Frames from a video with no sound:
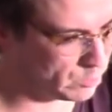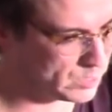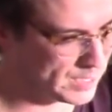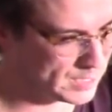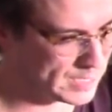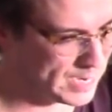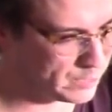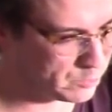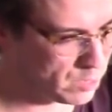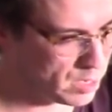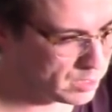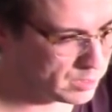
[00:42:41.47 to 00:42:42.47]
We'll take it to 8
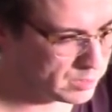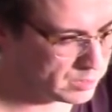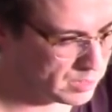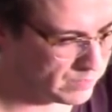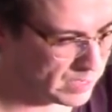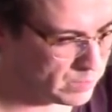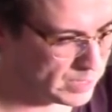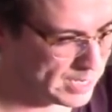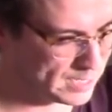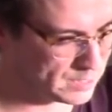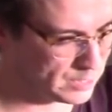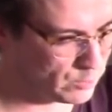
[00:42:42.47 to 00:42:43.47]
o'clock if anybody
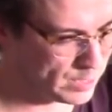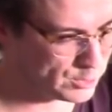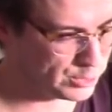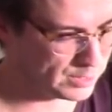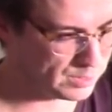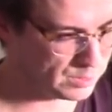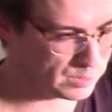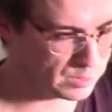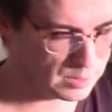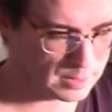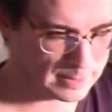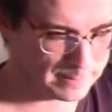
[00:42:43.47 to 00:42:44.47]
has any
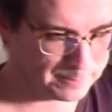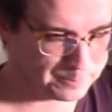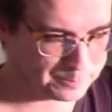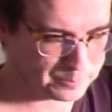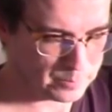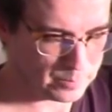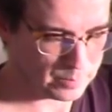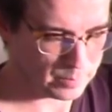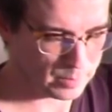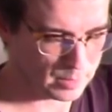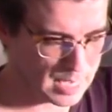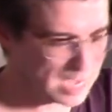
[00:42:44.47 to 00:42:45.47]
questions.
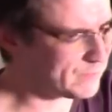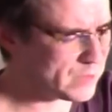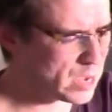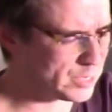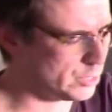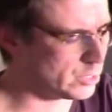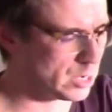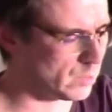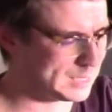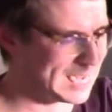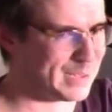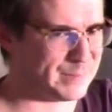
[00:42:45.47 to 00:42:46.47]
If not, you can
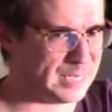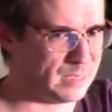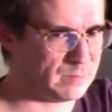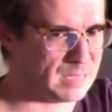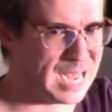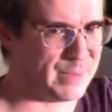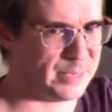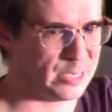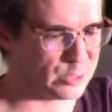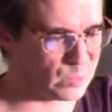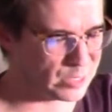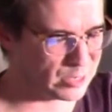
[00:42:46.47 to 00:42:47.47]
always at me on
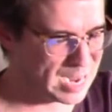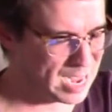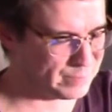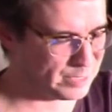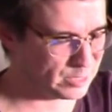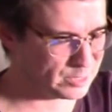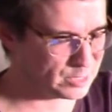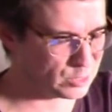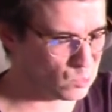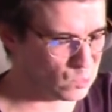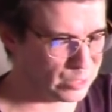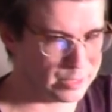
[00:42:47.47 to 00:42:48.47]
Twitter, at me on
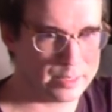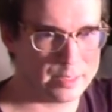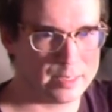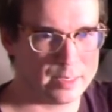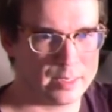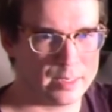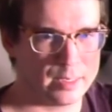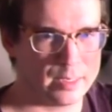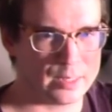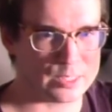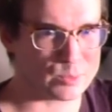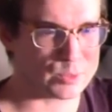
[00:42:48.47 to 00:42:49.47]
Discord.
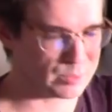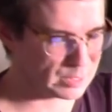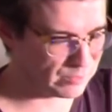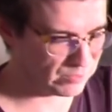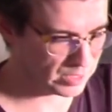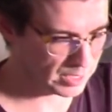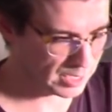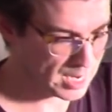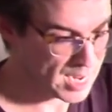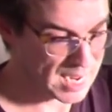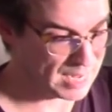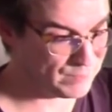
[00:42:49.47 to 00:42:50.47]
This was really fun.
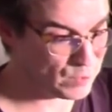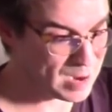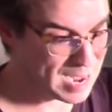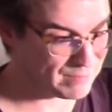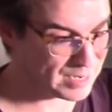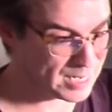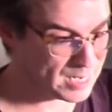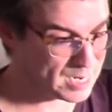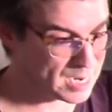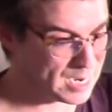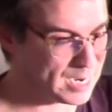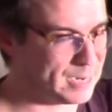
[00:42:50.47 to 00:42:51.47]
If you have any
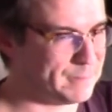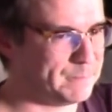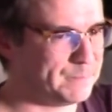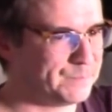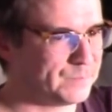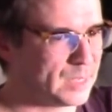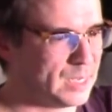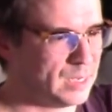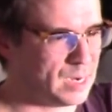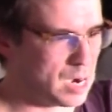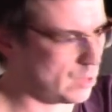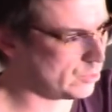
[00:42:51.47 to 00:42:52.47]

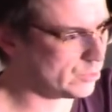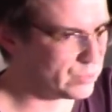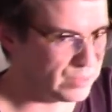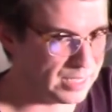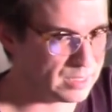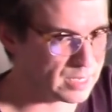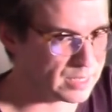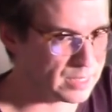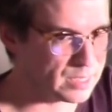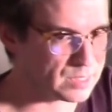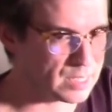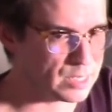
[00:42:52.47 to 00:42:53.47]
other things like
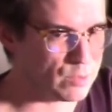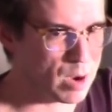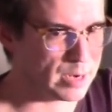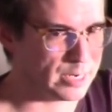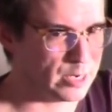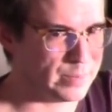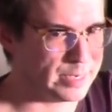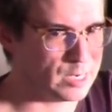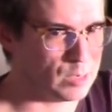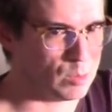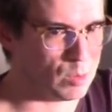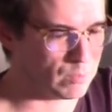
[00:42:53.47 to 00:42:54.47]
this that you want to hear me
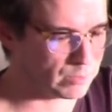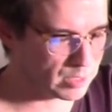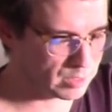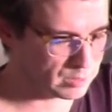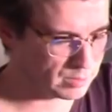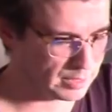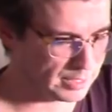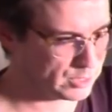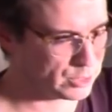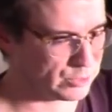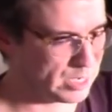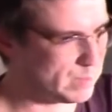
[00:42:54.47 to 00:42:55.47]
go over in
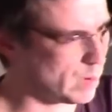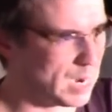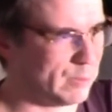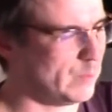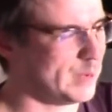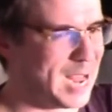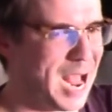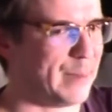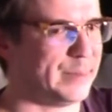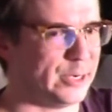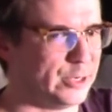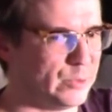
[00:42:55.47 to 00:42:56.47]
stream, I will be
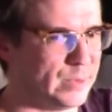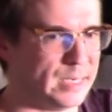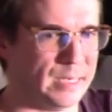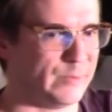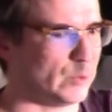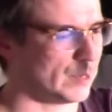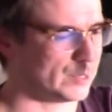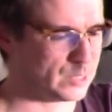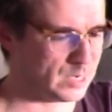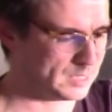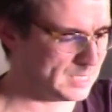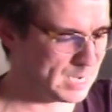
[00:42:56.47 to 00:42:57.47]
happy to do it. If you want to
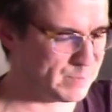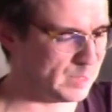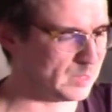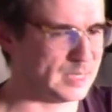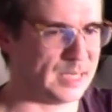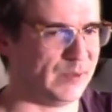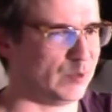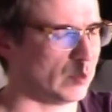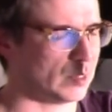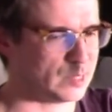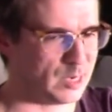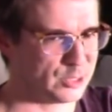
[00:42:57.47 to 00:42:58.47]
talk deck building, if you
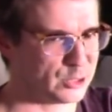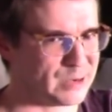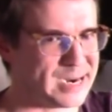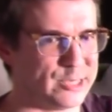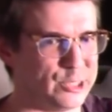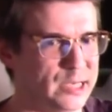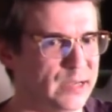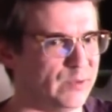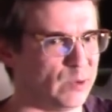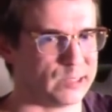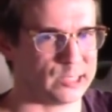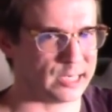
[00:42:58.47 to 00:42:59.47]
want to talk strategy, if
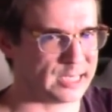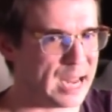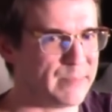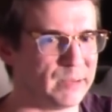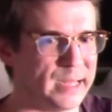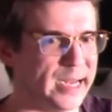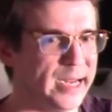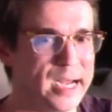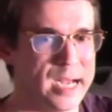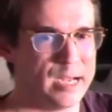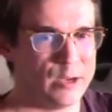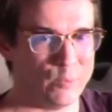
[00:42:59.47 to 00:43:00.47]
you want to talk gameplay.
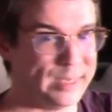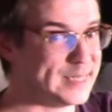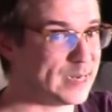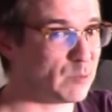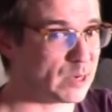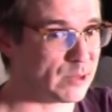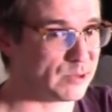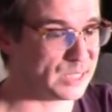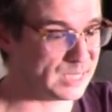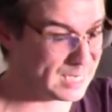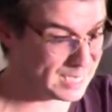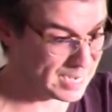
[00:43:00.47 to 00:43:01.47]
We did one of those
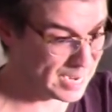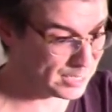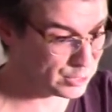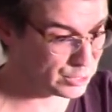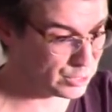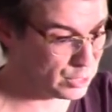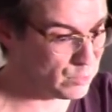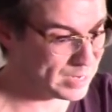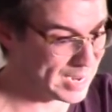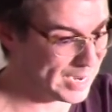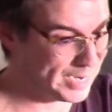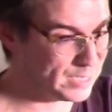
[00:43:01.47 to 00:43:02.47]
CEDH
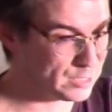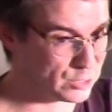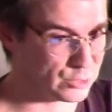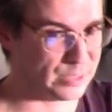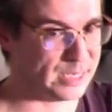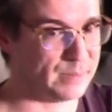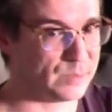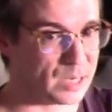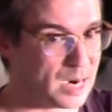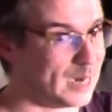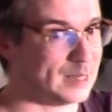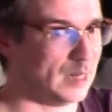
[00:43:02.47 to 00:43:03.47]
Q&A streams.
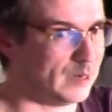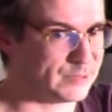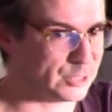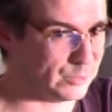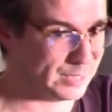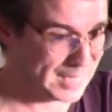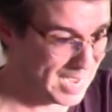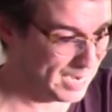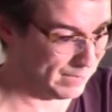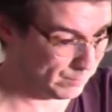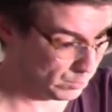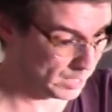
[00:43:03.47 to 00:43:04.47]
I loved doing that.
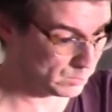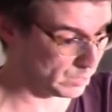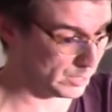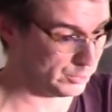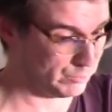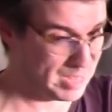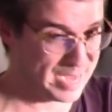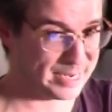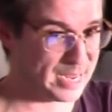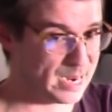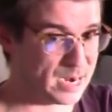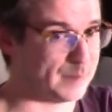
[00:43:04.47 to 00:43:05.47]
If you guys want to do that
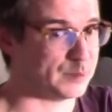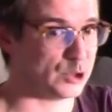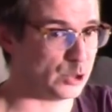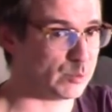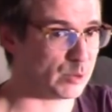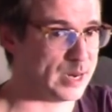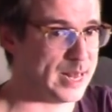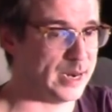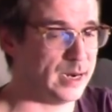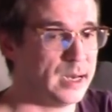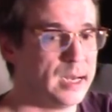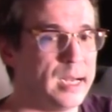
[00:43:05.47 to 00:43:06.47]
again, I'm super in.